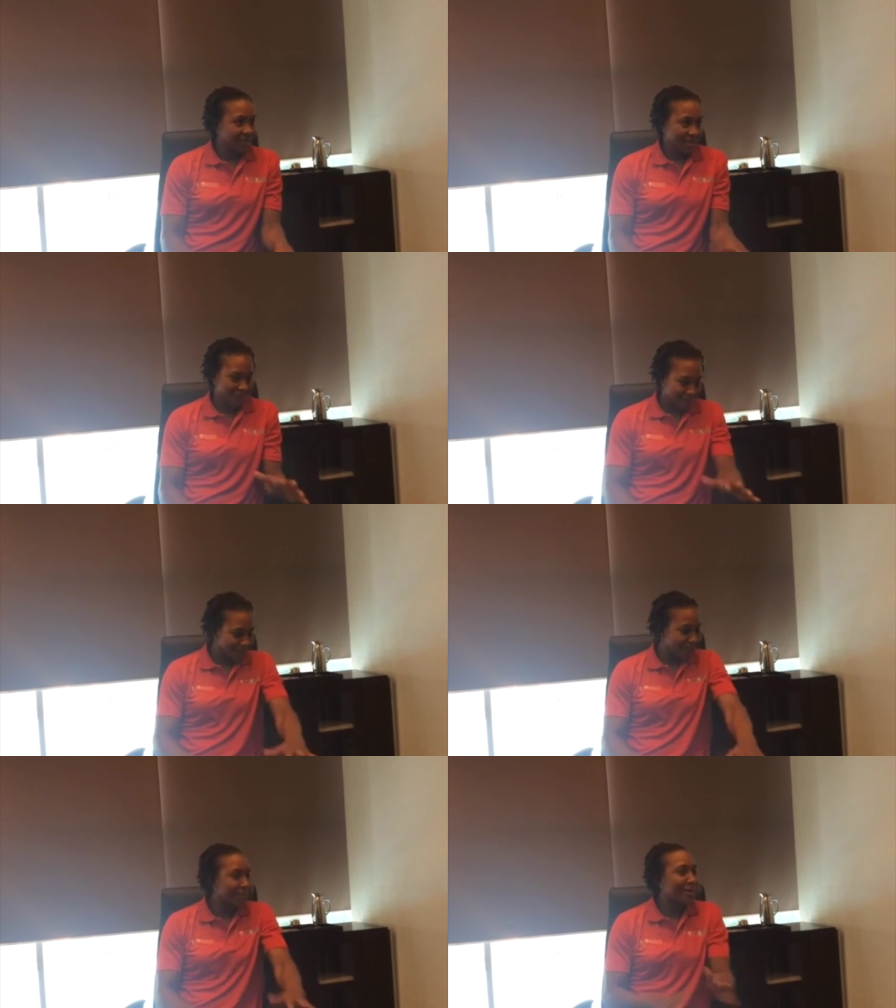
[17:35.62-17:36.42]
like even
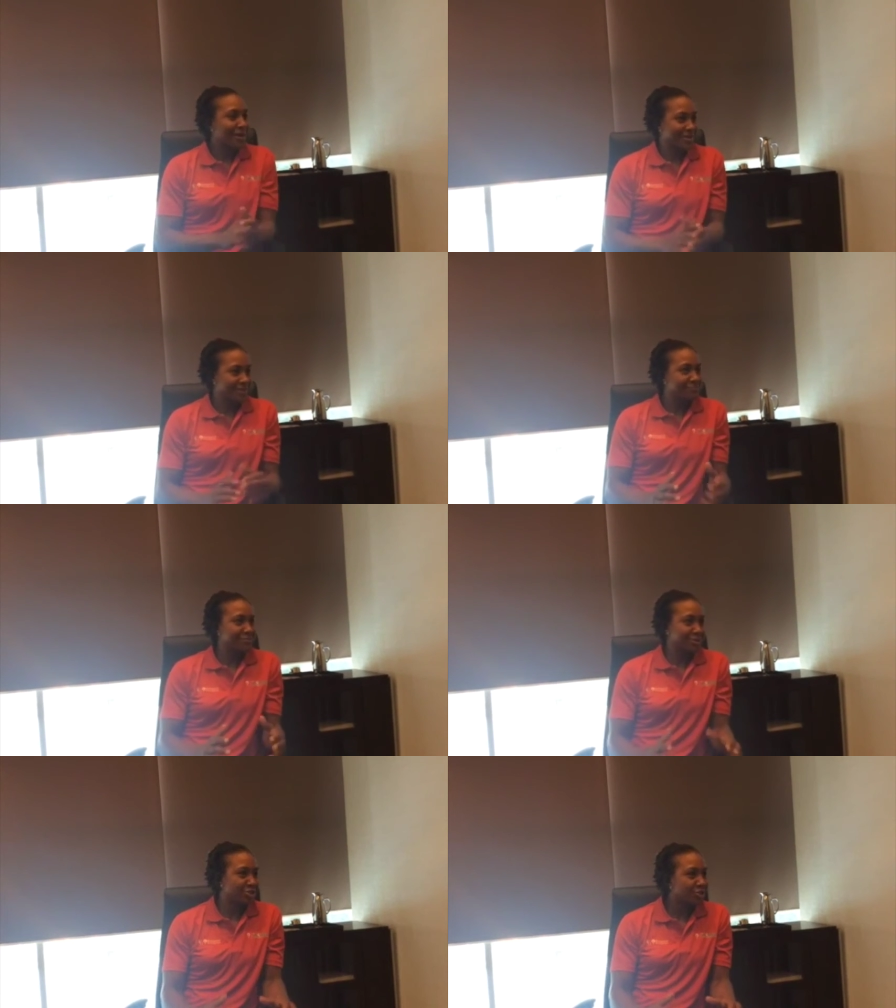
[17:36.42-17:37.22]
thinking about it gives
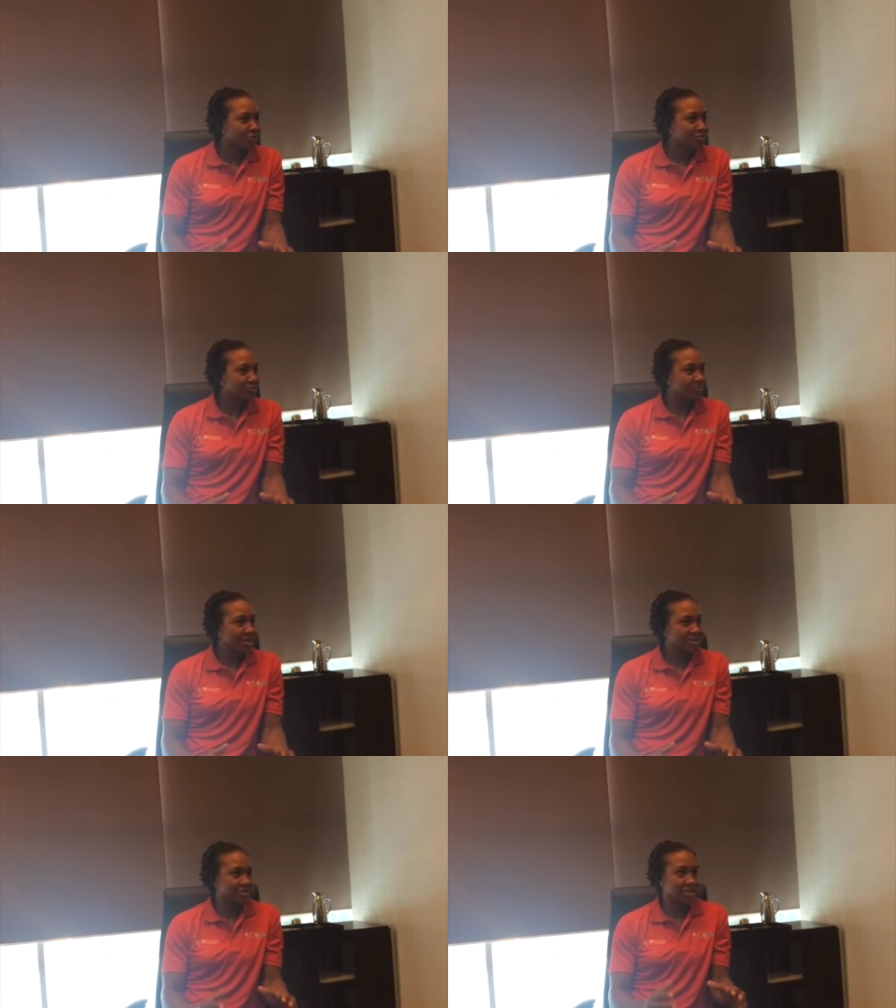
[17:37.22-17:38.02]
me chill
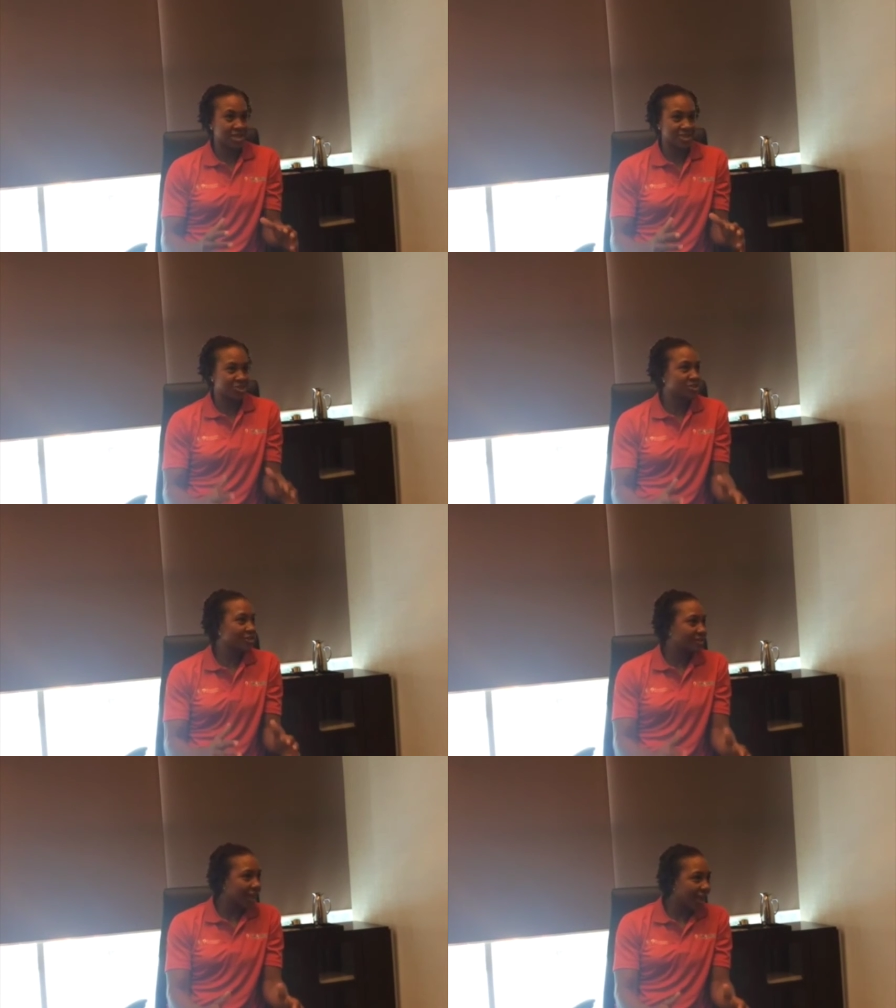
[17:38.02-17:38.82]
because like just
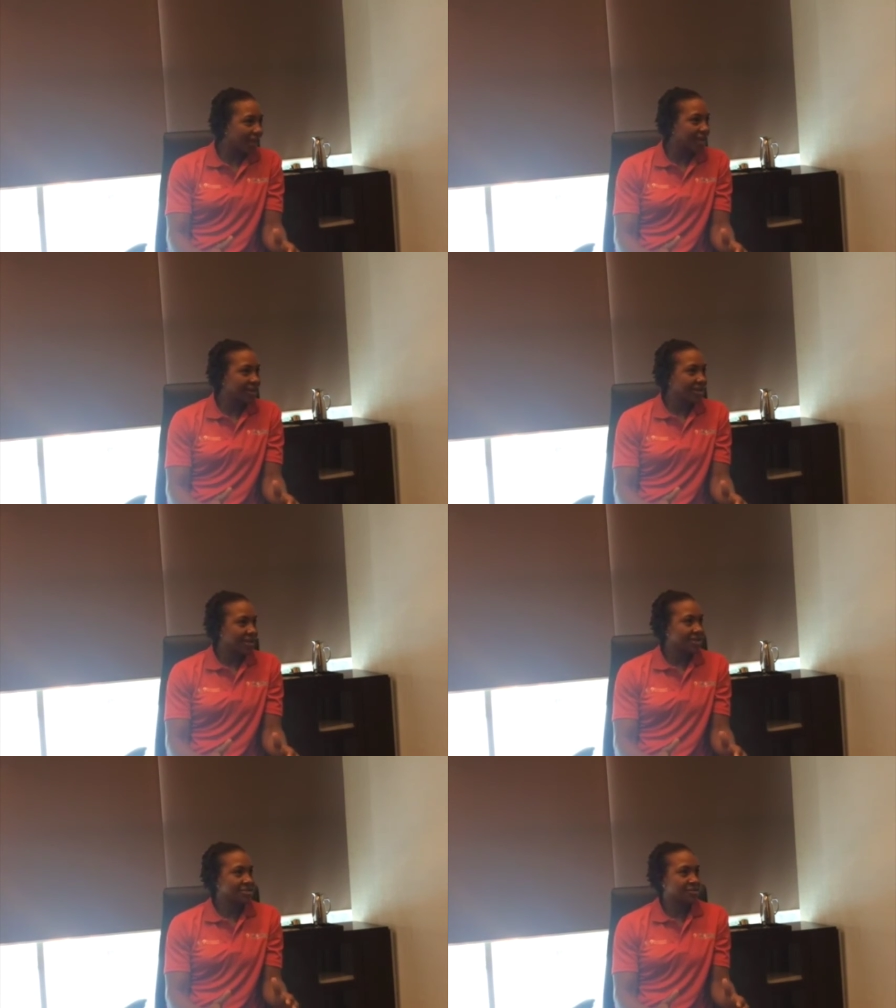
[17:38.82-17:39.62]
that
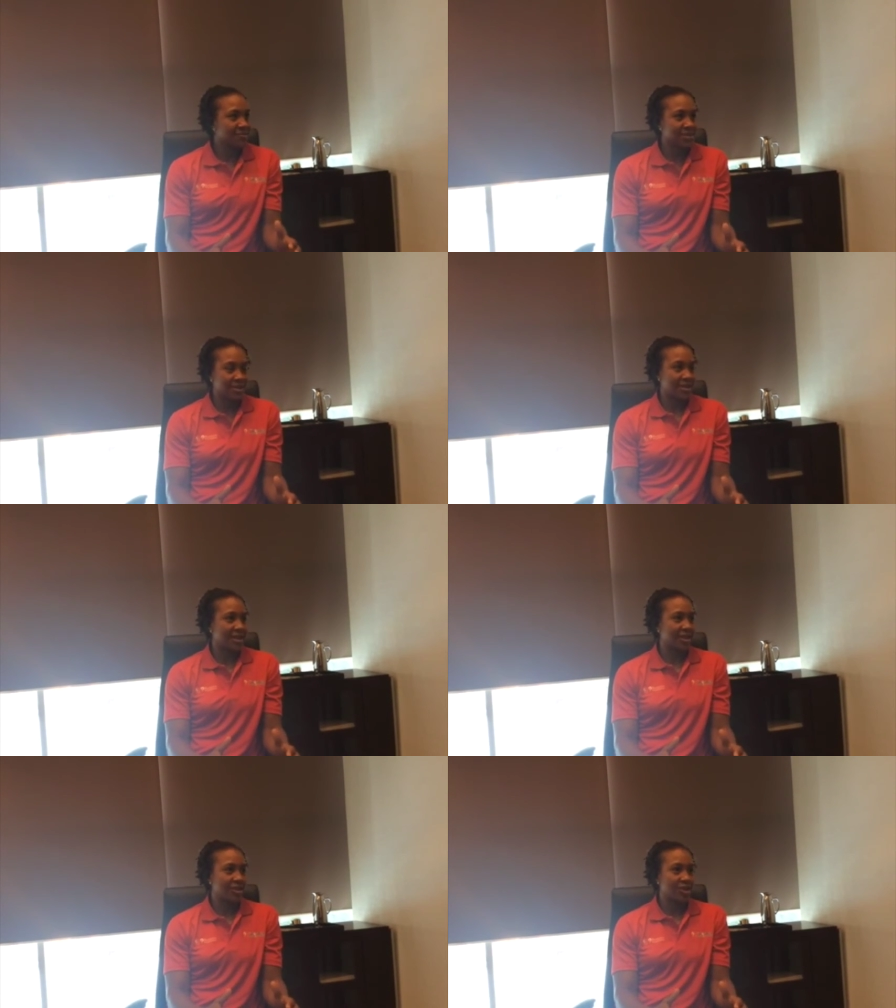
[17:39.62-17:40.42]
is something
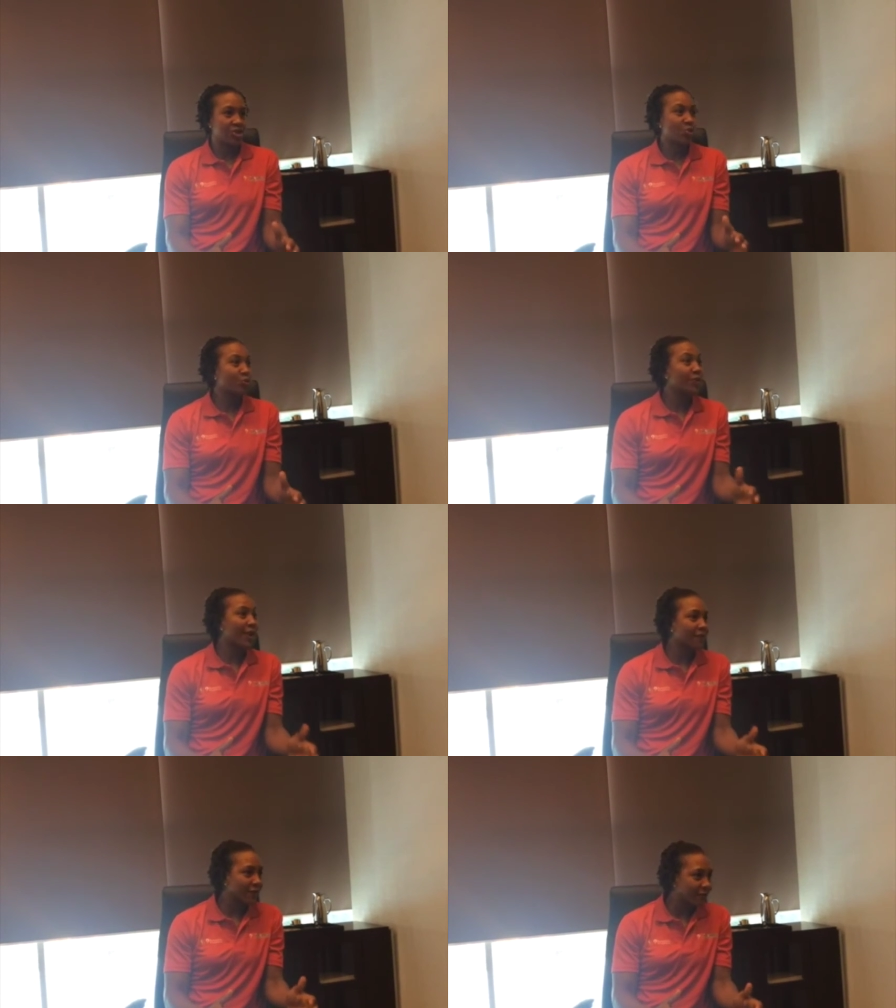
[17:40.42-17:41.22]
that you will
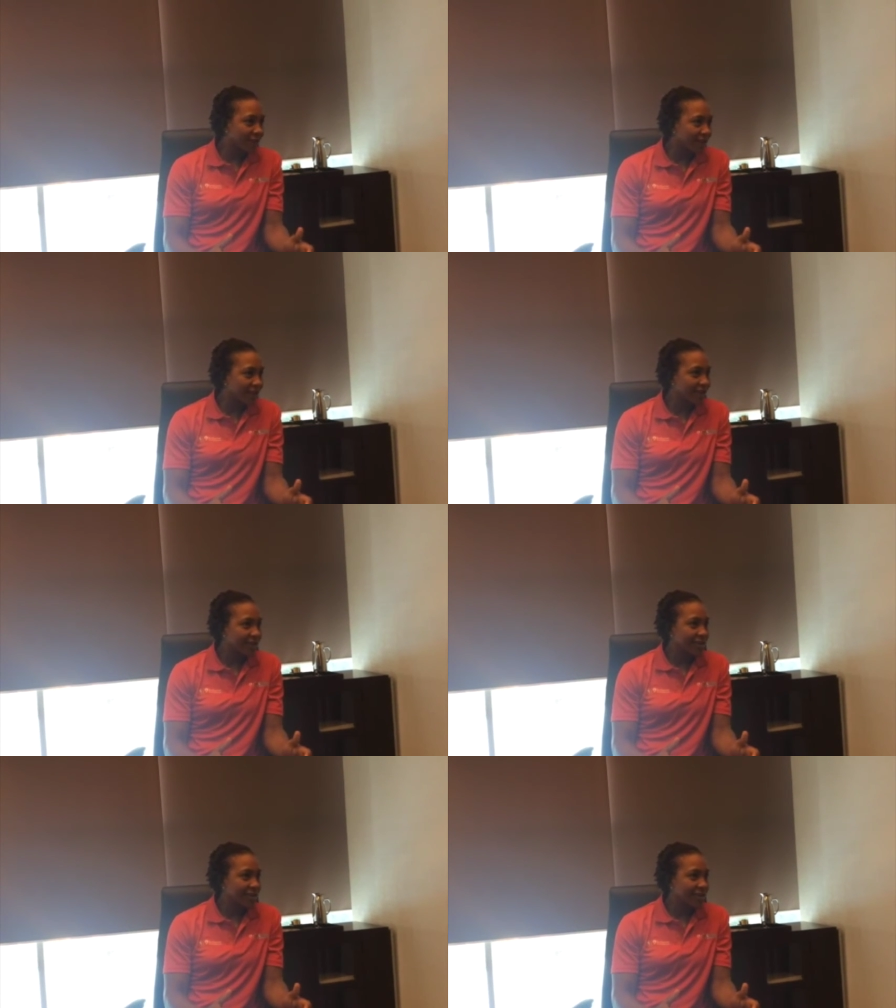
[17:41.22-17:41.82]
never forget.